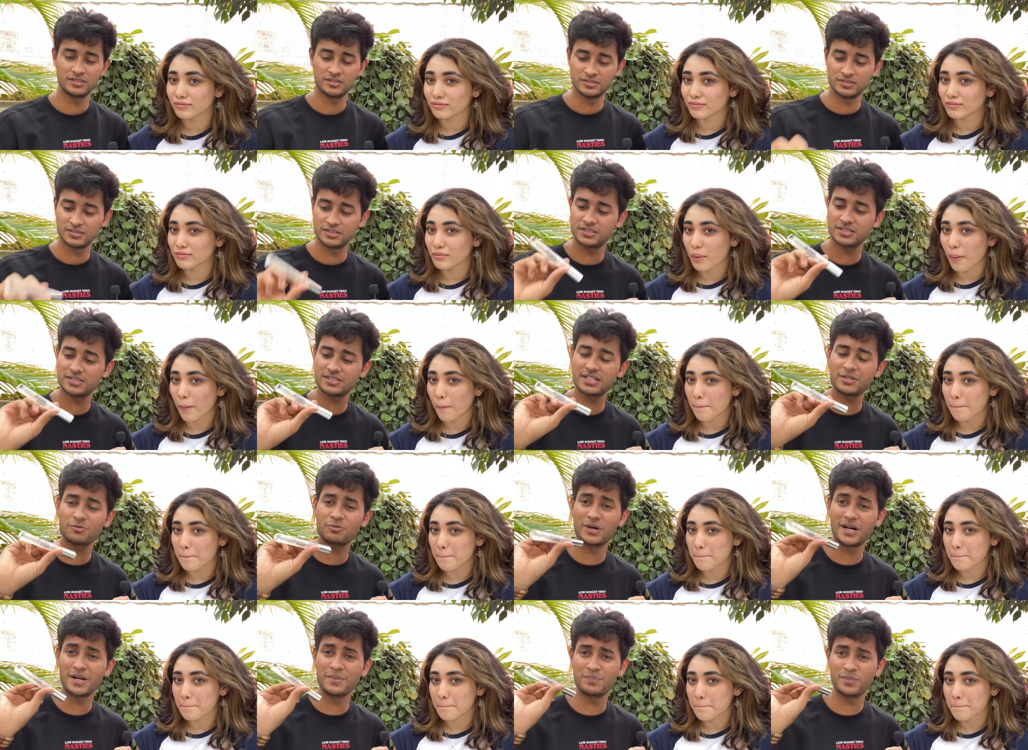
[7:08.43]
Speaker 1: This is
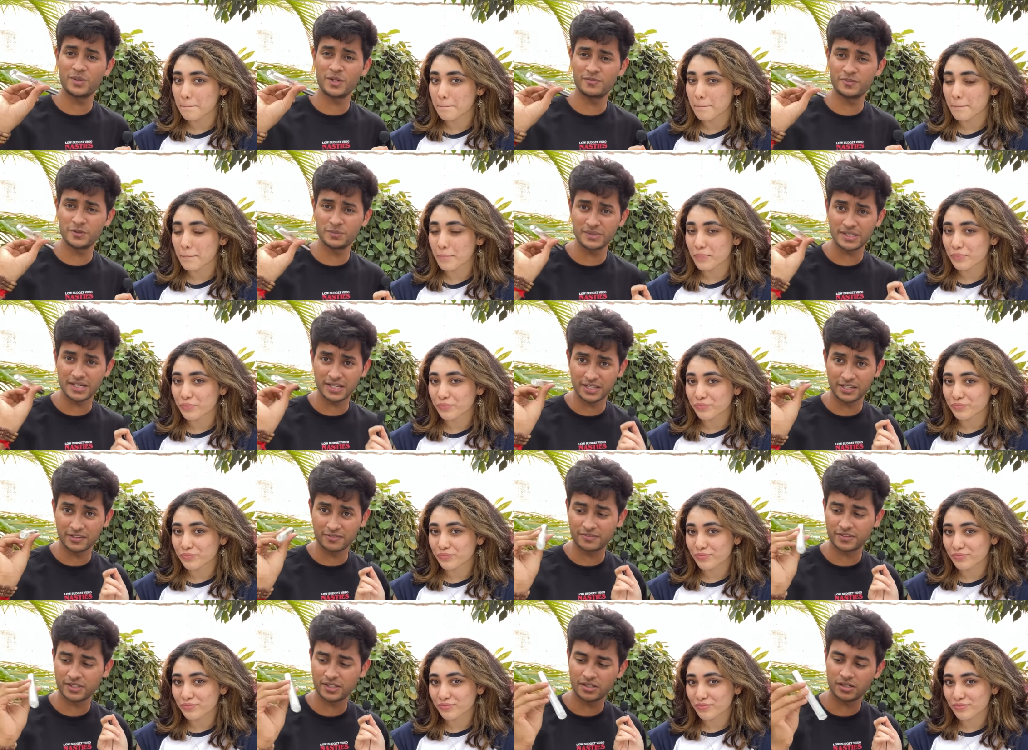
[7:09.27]
that one perfume that I
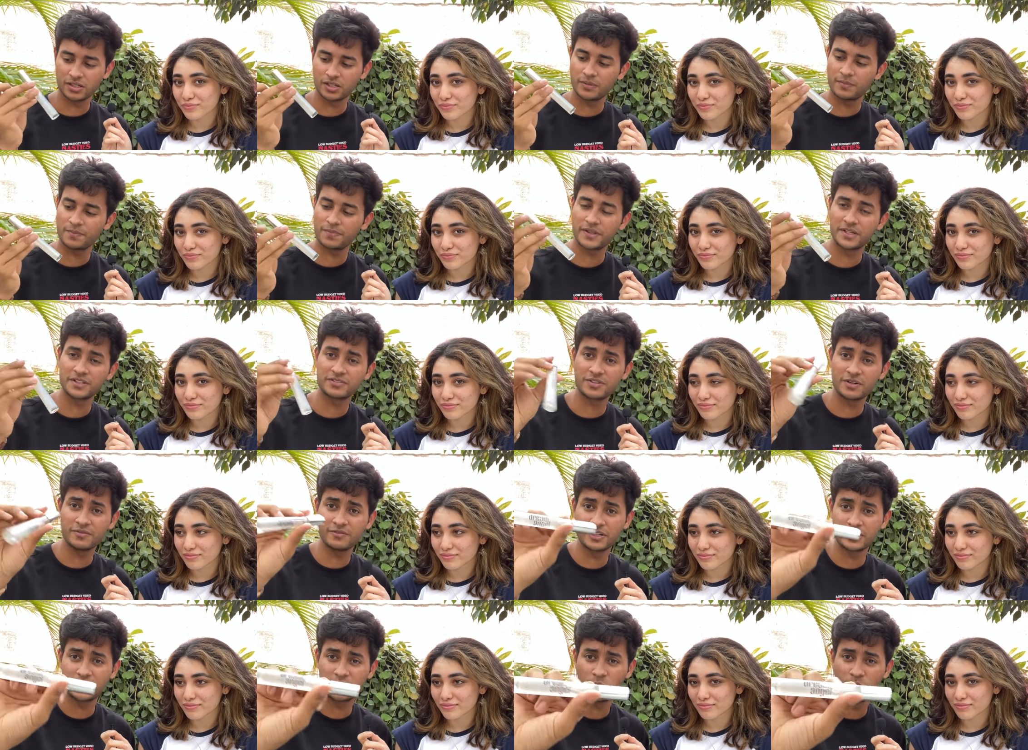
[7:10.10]
gifted her. It's
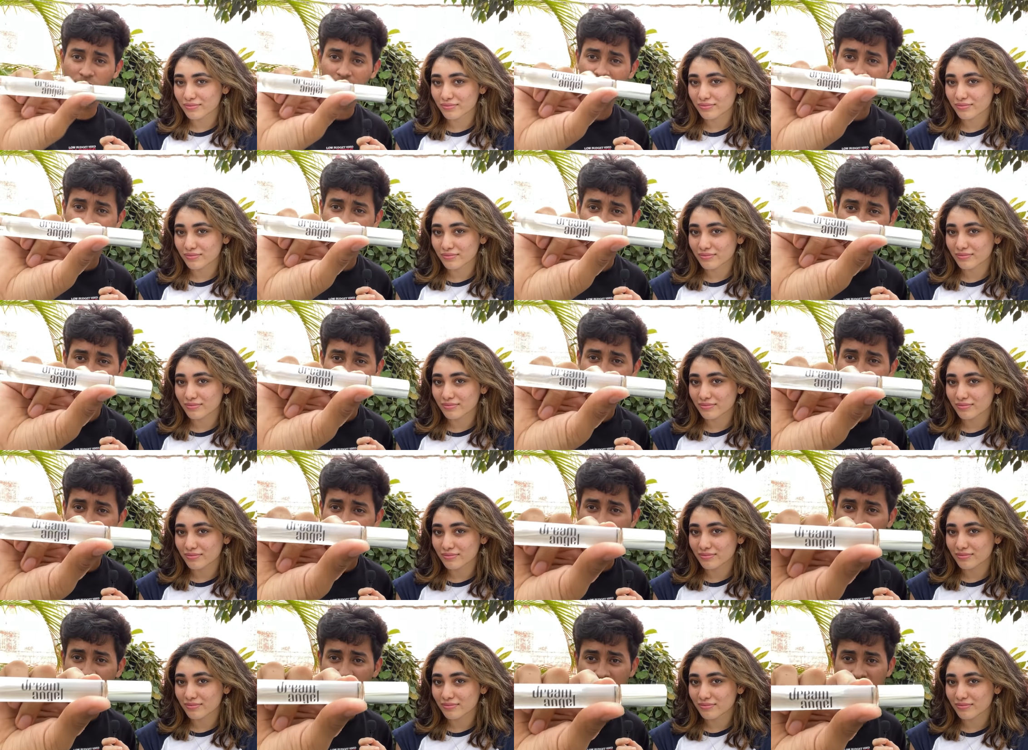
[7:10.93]
from Victoria's Secret,
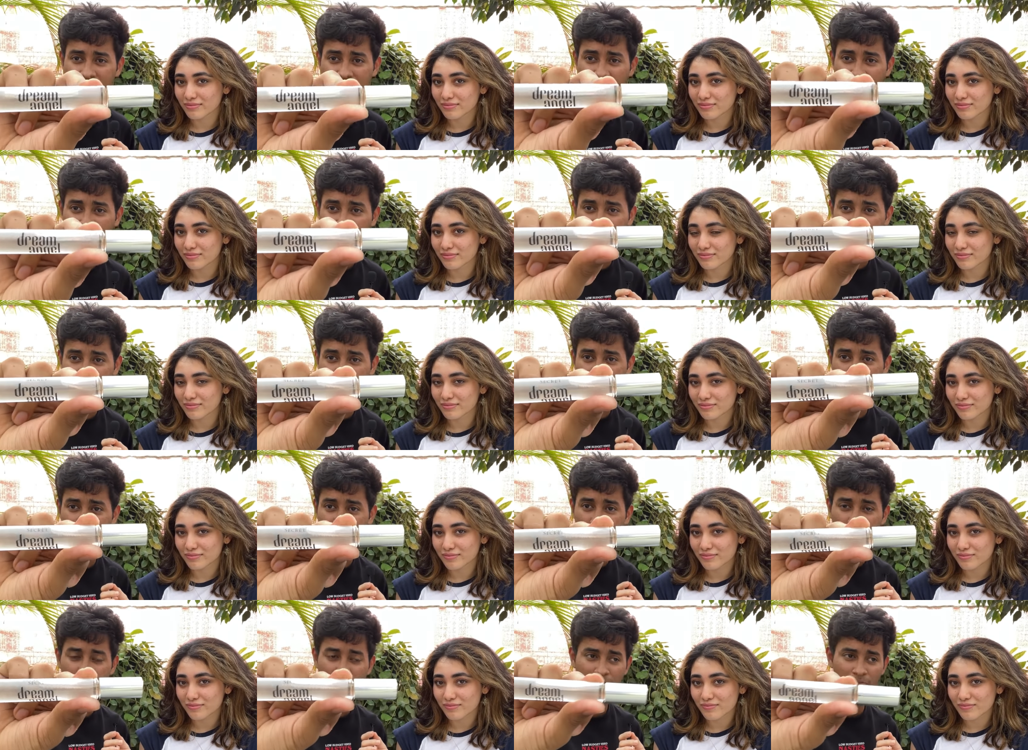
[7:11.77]
it's called Dream
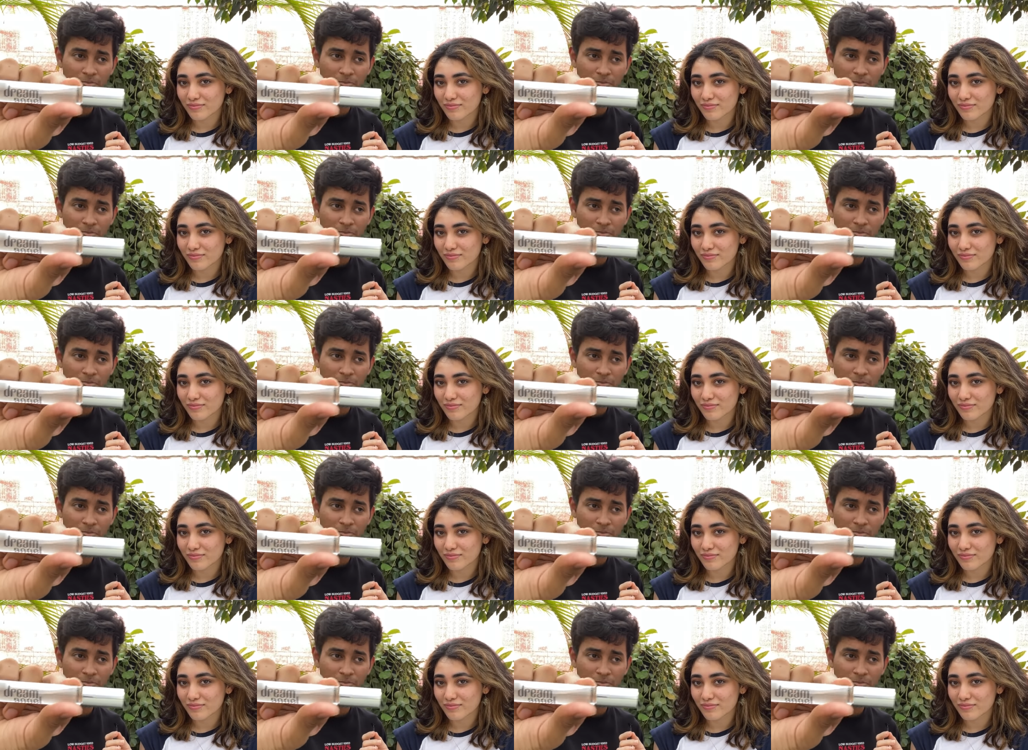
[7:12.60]
Angel.